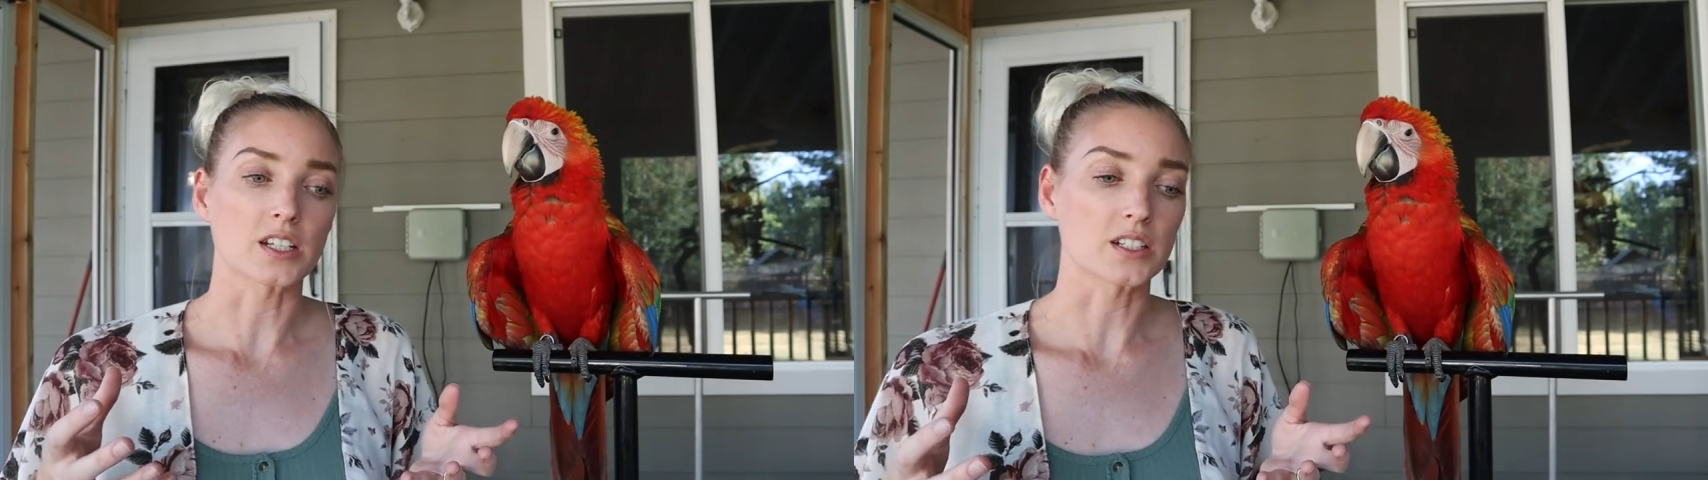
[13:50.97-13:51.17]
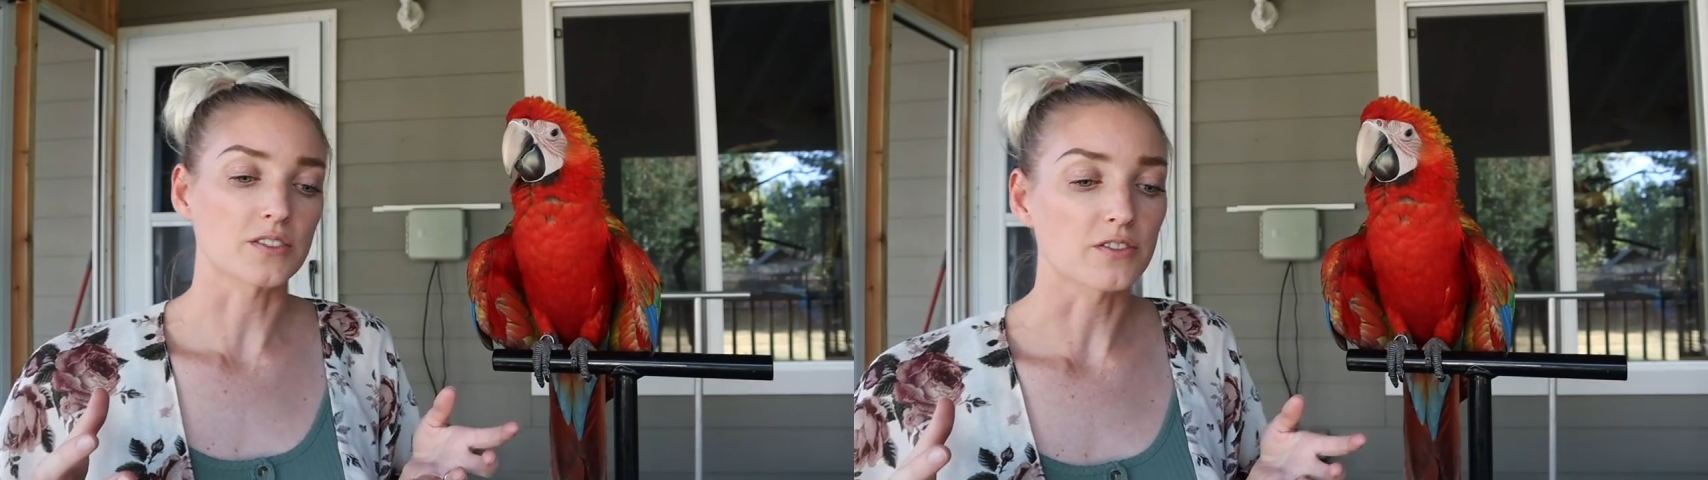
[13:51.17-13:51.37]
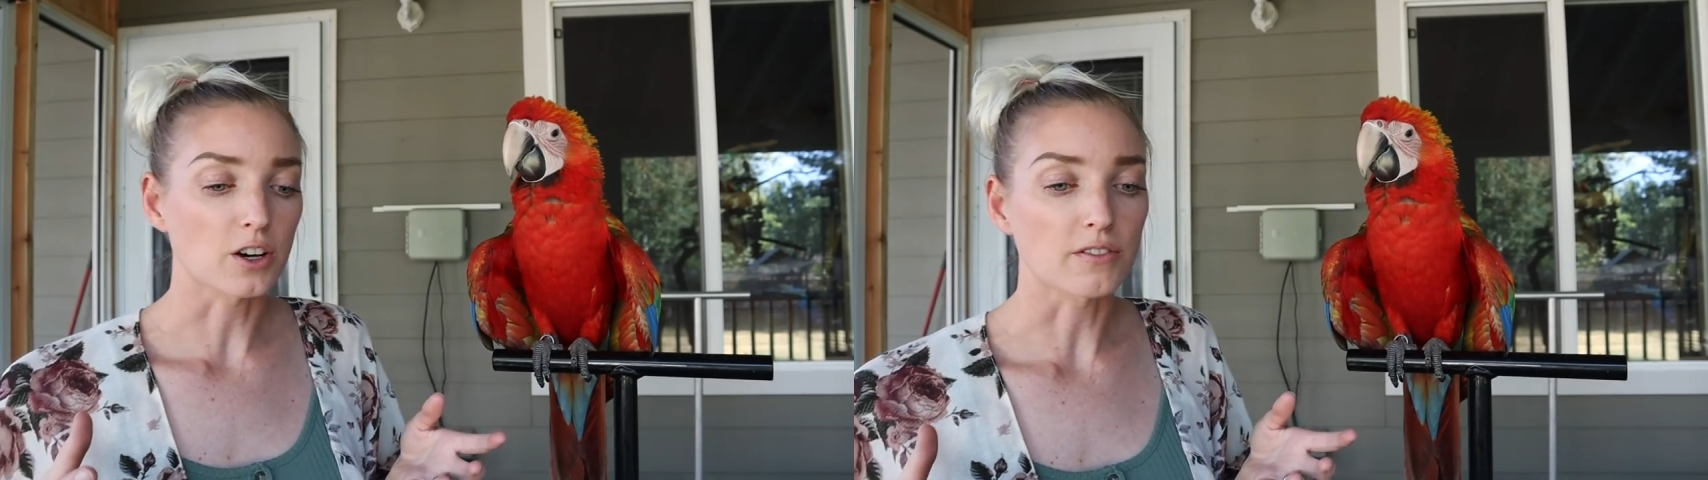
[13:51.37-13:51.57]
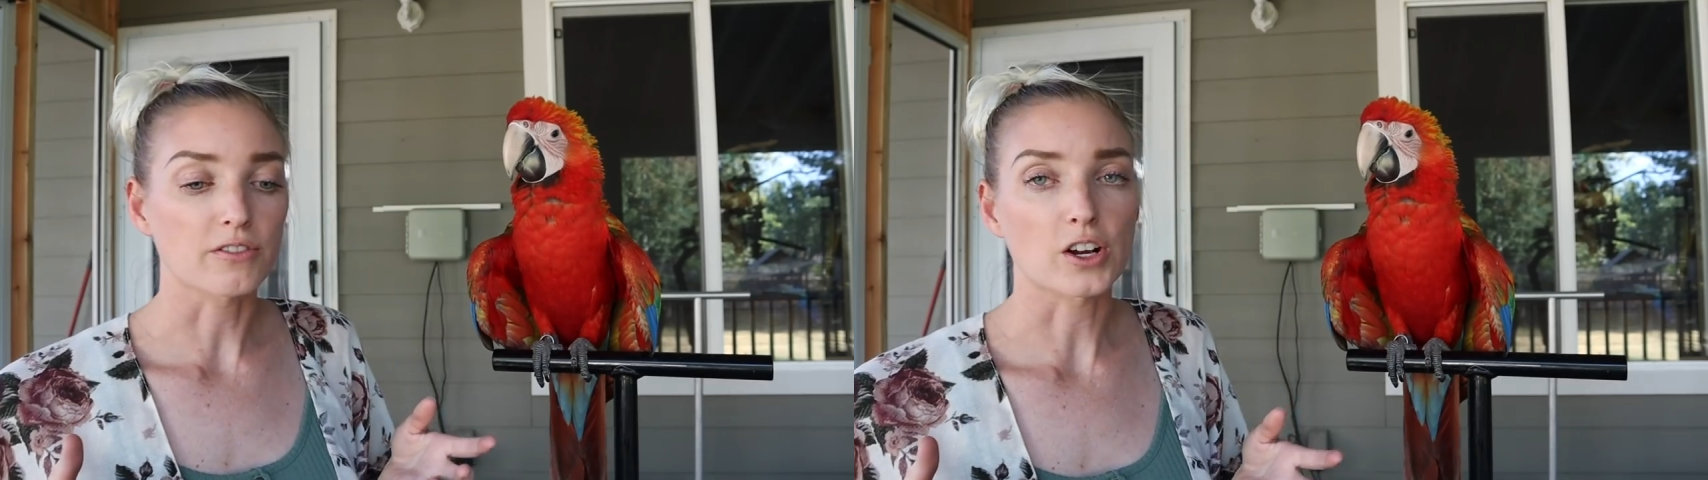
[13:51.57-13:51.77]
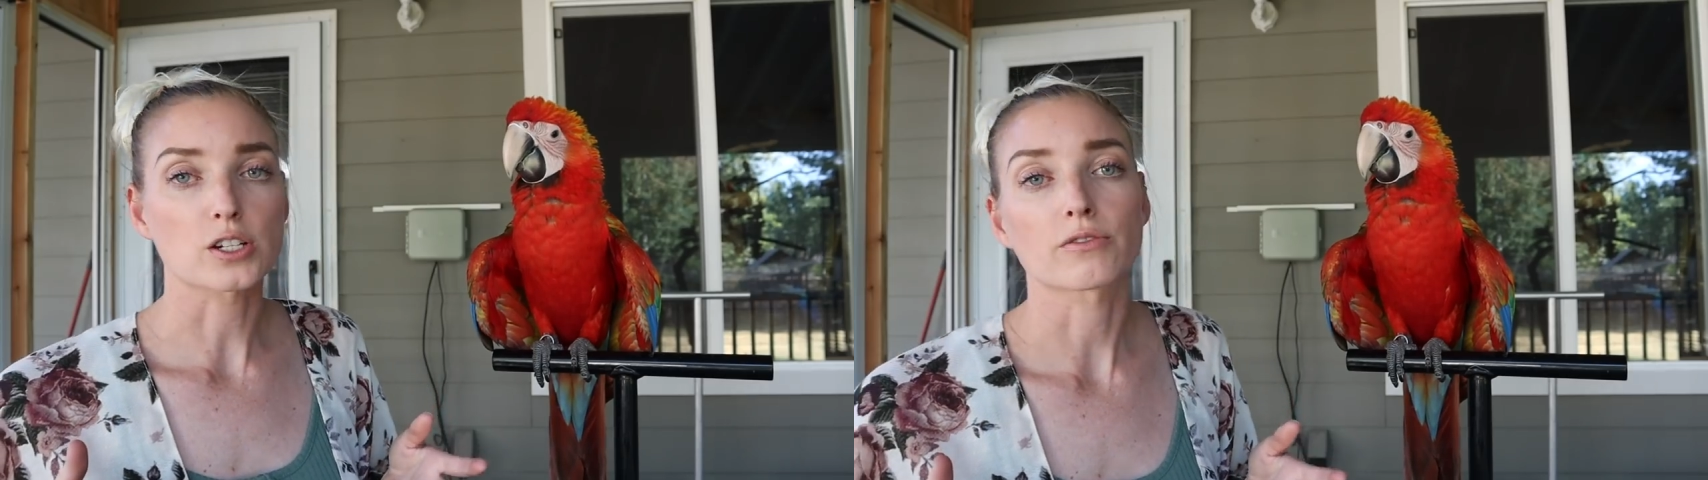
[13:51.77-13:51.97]
does involve
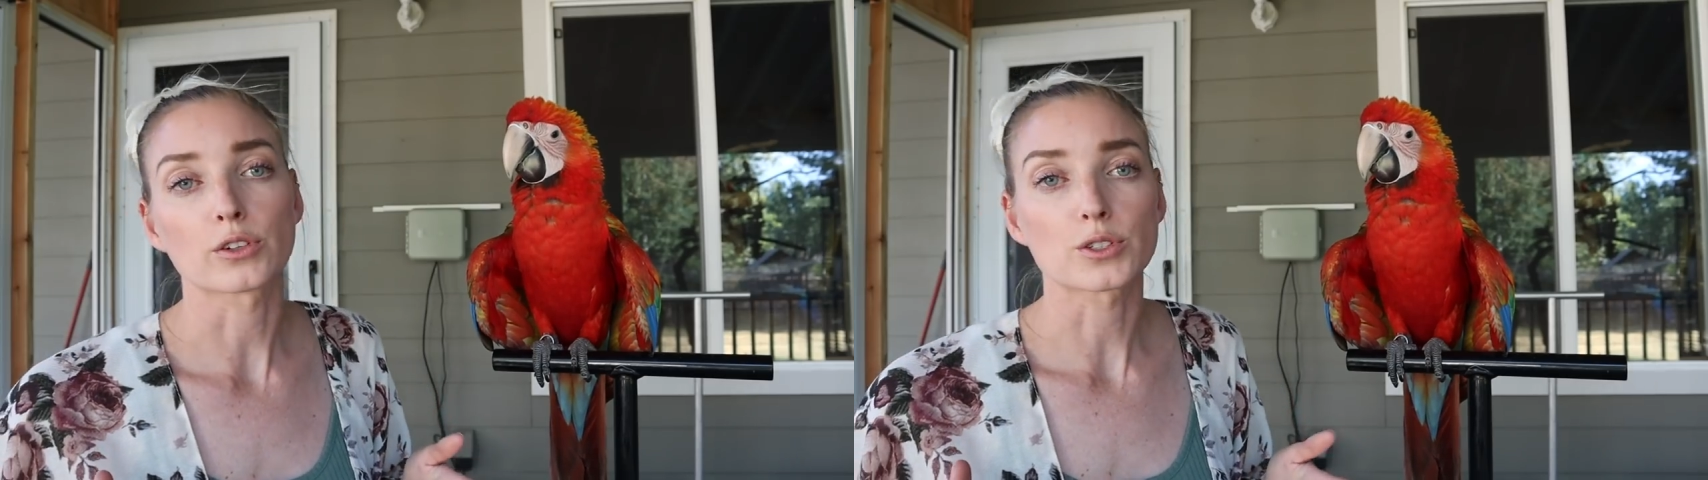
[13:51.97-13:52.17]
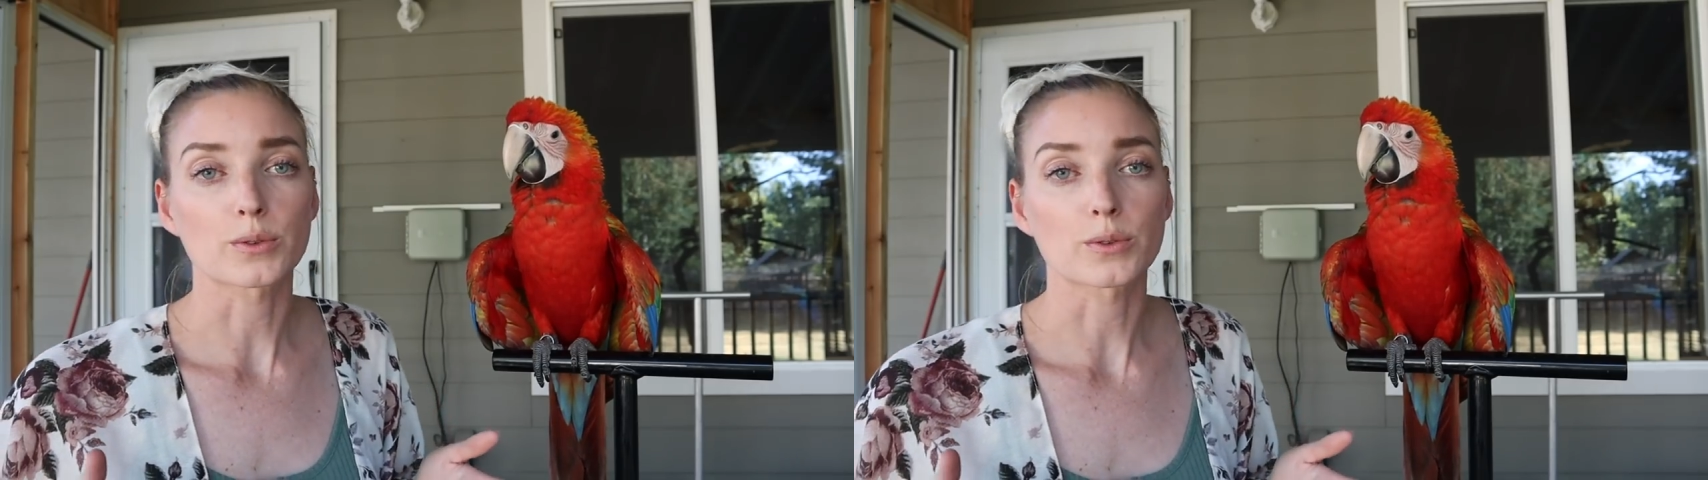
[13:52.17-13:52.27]
fresh food,